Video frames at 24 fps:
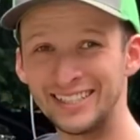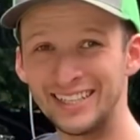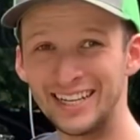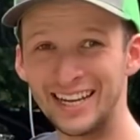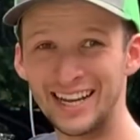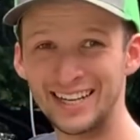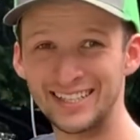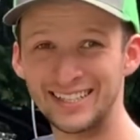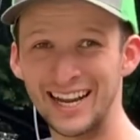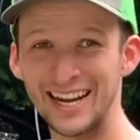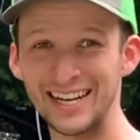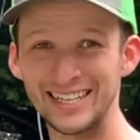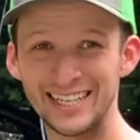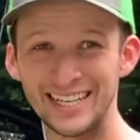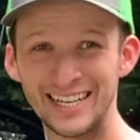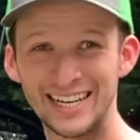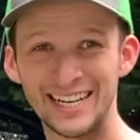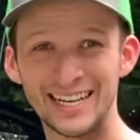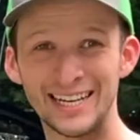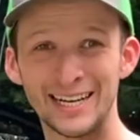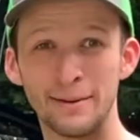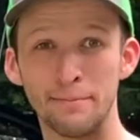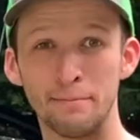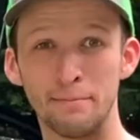
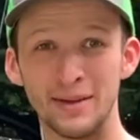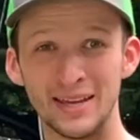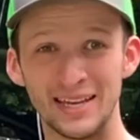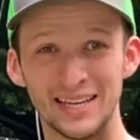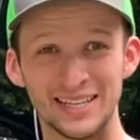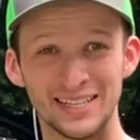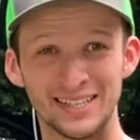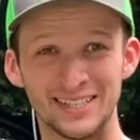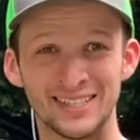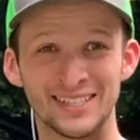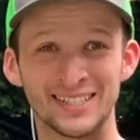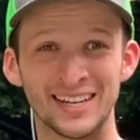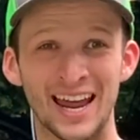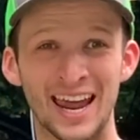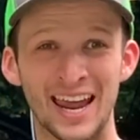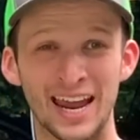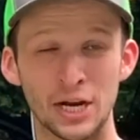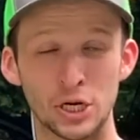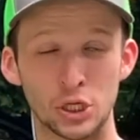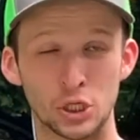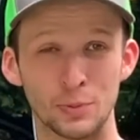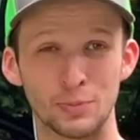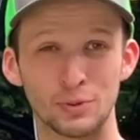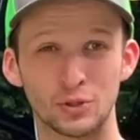DS18 mids,
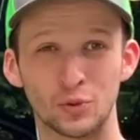and super